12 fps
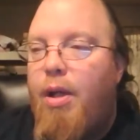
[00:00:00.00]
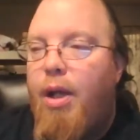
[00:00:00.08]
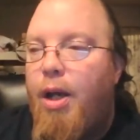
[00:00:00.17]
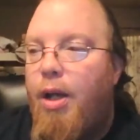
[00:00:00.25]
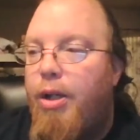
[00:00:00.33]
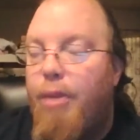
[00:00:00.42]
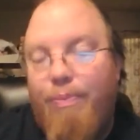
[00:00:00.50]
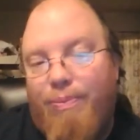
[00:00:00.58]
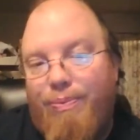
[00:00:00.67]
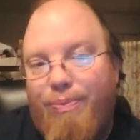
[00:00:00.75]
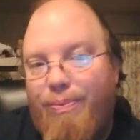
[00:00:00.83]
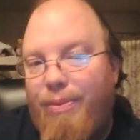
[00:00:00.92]
Uh, you,
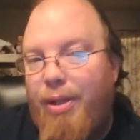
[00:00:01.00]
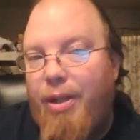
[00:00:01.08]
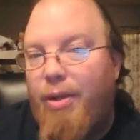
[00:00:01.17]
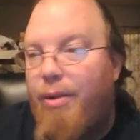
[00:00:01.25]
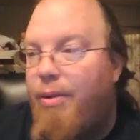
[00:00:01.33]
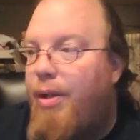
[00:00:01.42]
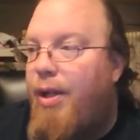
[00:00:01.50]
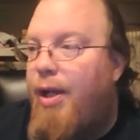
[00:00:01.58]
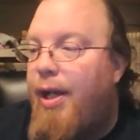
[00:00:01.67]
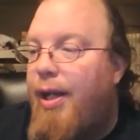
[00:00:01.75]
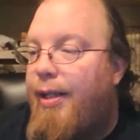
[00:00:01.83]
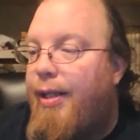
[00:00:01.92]
you know,
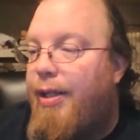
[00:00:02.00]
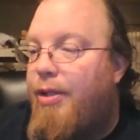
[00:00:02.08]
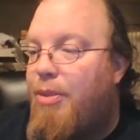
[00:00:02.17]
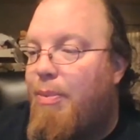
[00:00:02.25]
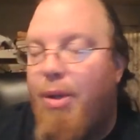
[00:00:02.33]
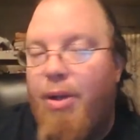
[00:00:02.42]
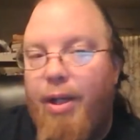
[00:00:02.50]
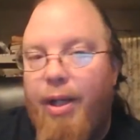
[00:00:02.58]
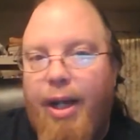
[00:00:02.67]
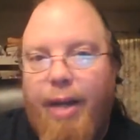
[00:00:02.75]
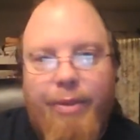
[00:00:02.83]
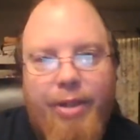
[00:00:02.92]
I think there's a part in the
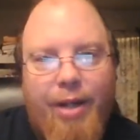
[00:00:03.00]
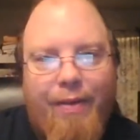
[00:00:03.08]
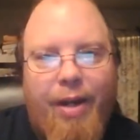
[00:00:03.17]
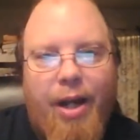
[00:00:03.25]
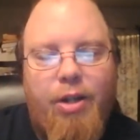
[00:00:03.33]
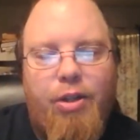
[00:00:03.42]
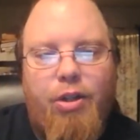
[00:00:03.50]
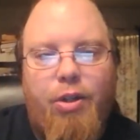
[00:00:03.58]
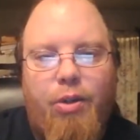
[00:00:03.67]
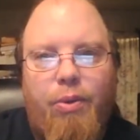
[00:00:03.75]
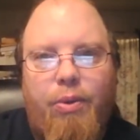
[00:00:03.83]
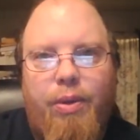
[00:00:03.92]
game which I haven't gotten
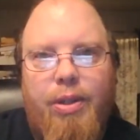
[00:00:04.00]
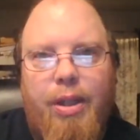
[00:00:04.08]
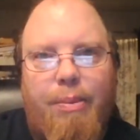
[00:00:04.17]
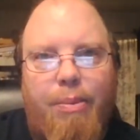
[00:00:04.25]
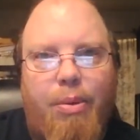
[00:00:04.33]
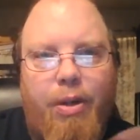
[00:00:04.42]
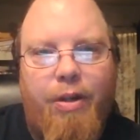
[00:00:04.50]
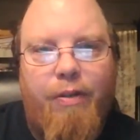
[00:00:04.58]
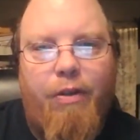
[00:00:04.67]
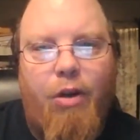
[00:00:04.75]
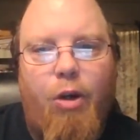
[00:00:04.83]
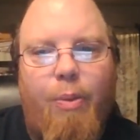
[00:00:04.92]
to. It's like a Poke
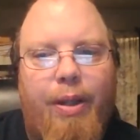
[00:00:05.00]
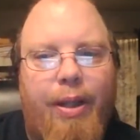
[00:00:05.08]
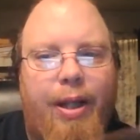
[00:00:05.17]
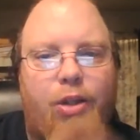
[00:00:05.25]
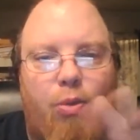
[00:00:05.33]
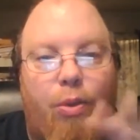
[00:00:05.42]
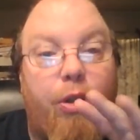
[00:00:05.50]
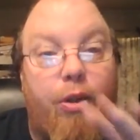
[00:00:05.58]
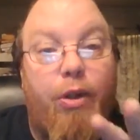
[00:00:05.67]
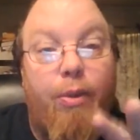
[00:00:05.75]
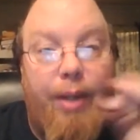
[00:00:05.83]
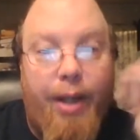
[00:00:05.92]
Farm, and that's where you
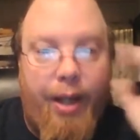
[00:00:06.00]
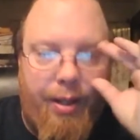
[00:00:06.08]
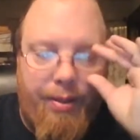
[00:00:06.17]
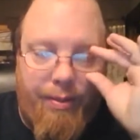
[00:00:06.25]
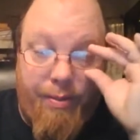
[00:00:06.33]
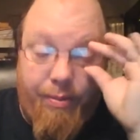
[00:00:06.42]
do it at.